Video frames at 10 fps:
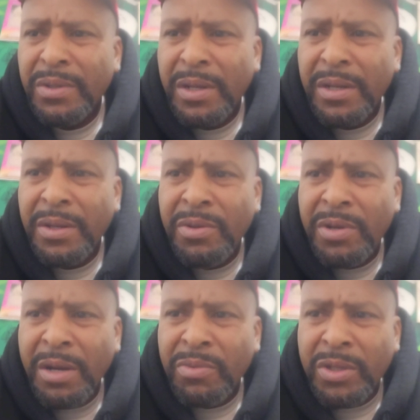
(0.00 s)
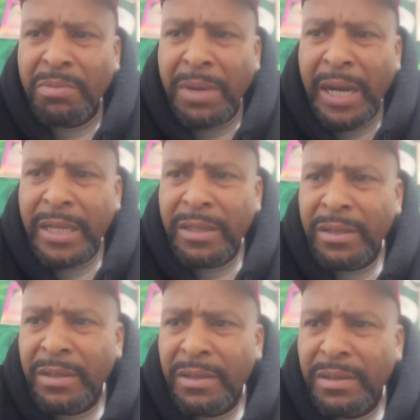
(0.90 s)
So now here you come with your
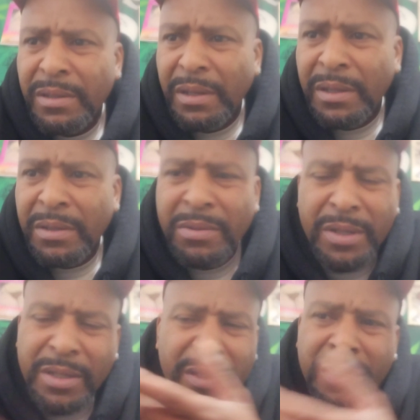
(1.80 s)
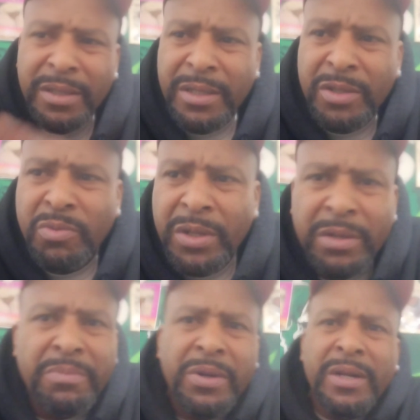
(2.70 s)
bias, and you it's just
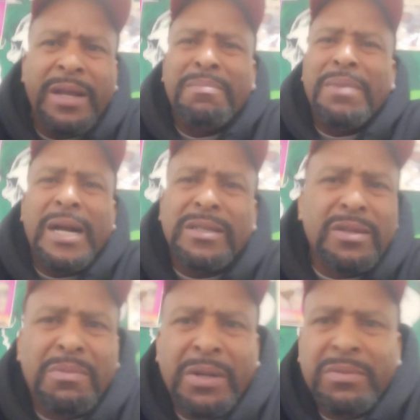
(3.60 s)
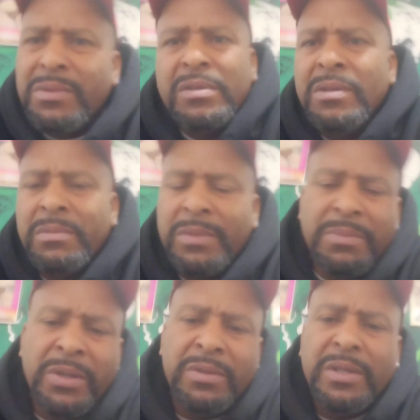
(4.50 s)
weird, bro. It ain't boxing no more. You know what I'm
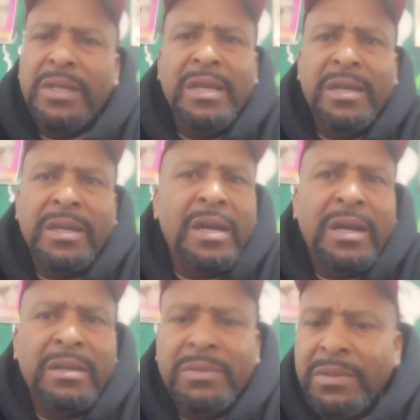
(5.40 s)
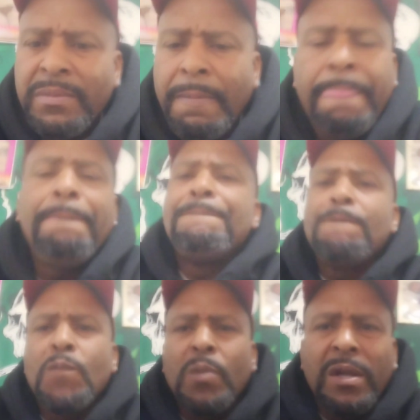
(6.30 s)
talking about? It's kid games,
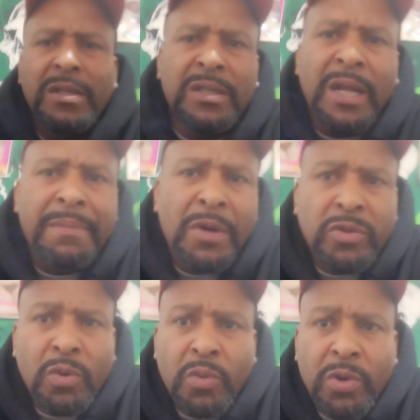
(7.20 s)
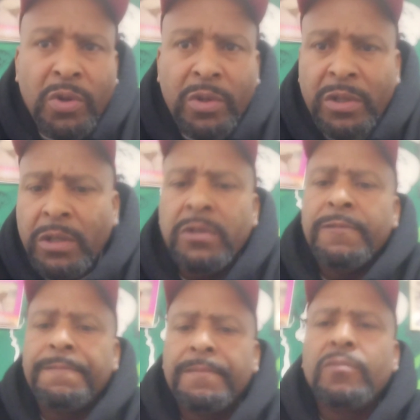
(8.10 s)
just like most of the world is.
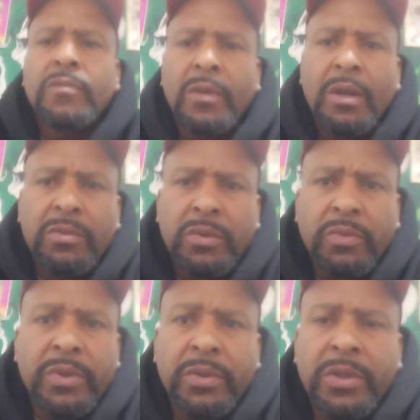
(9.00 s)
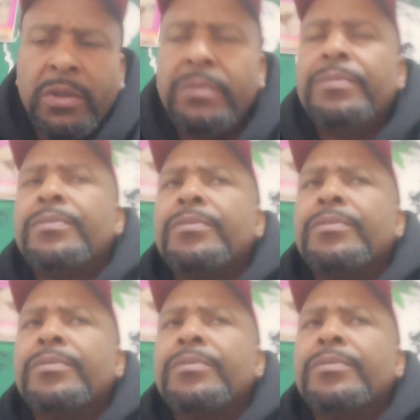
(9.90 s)
It's some real shit.